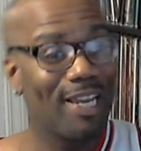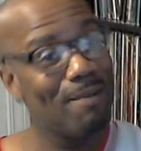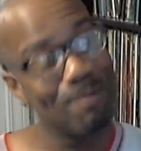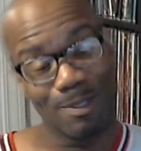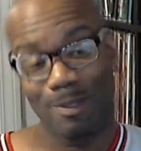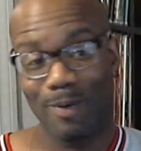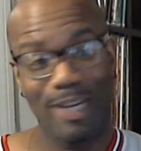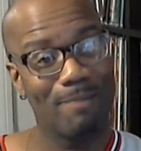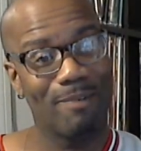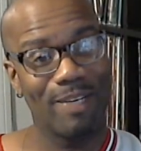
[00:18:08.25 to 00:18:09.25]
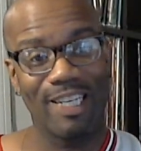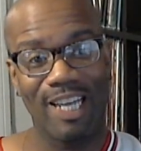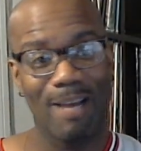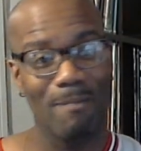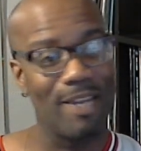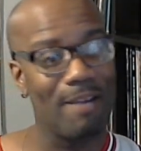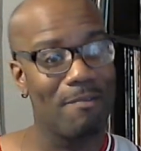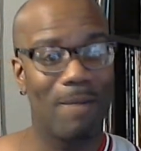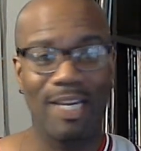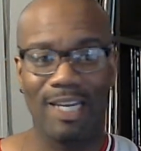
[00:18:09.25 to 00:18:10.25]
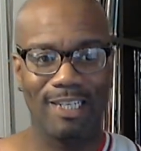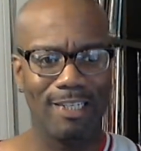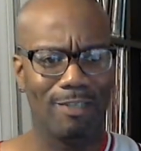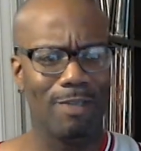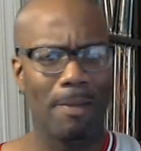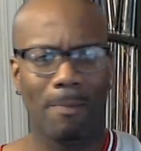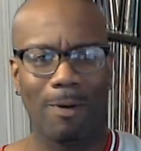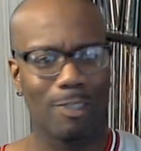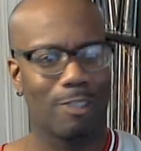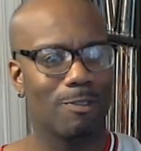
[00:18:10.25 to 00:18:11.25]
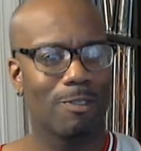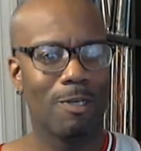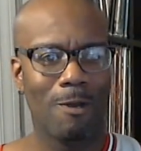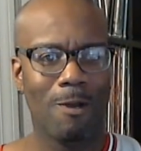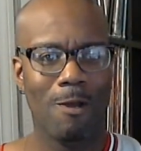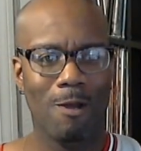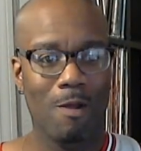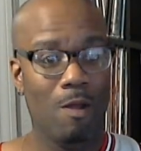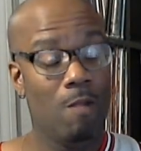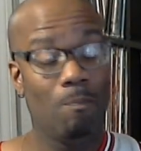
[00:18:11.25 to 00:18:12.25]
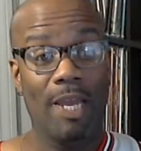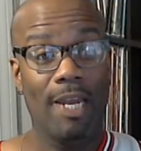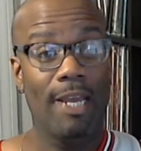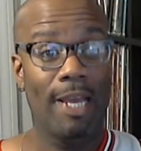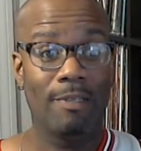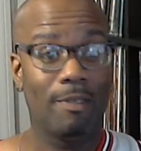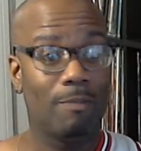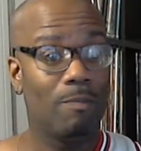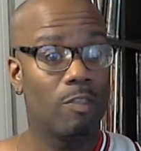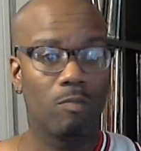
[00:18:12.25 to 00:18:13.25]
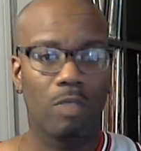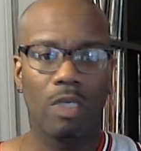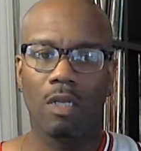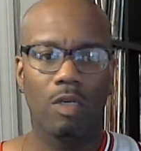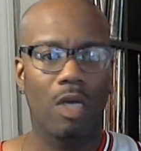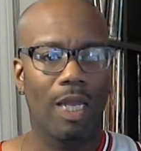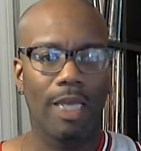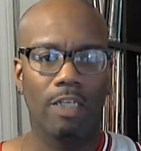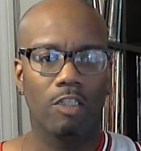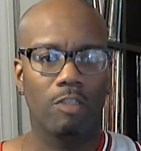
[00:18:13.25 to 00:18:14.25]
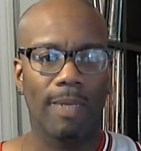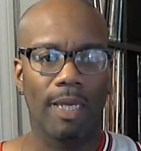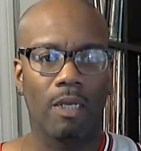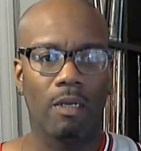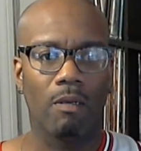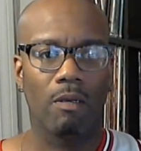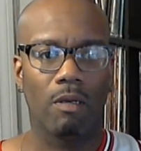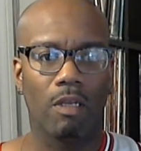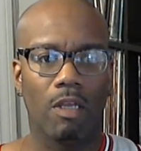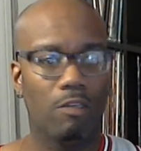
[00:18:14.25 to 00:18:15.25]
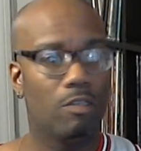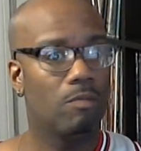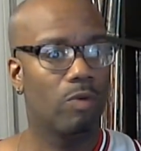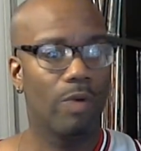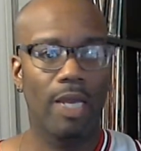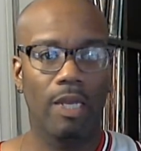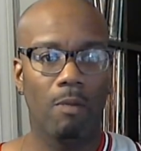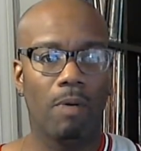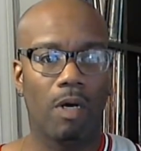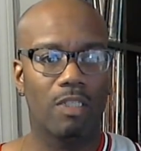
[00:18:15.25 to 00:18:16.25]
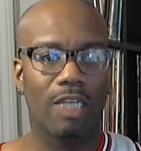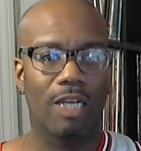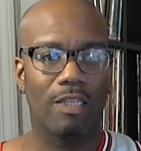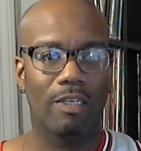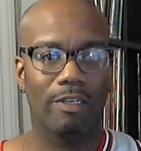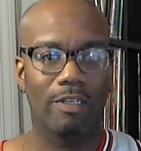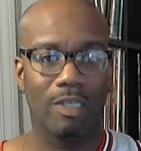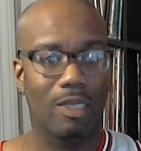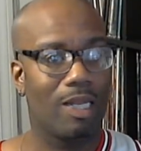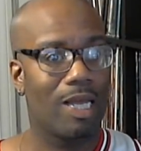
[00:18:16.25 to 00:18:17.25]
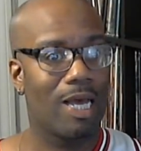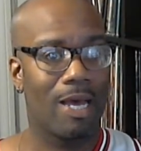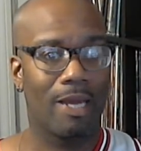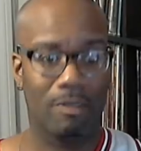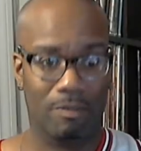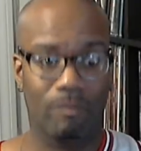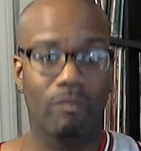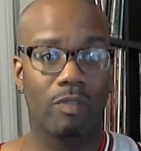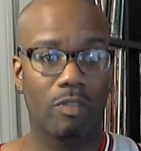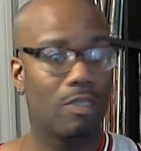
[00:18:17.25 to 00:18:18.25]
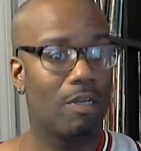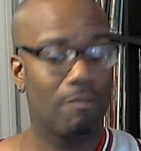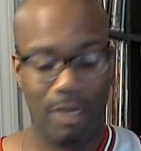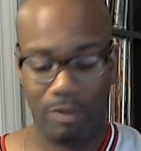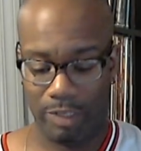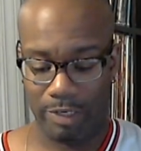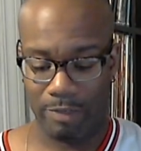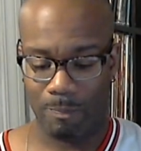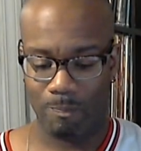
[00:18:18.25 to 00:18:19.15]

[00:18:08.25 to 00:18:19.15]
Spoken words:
That was a great breakdown. I mean, everybody that did those impulses, man, they had some killer collections, man. There's some great impulse out there. There's a lot of stuff out there.